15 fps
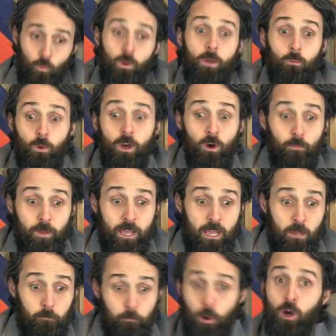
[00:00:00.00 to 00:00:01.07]
We will
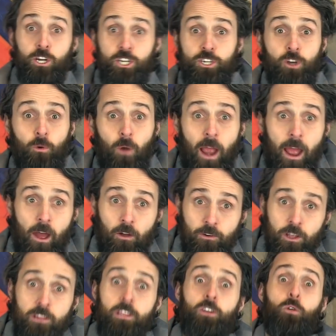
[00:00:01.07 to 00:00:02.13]
be pushed around
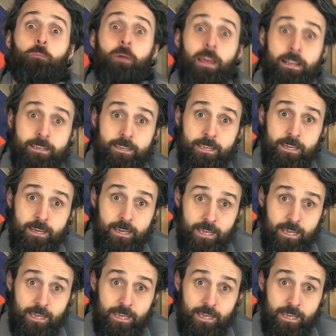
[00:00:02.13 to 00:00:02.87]
a little bit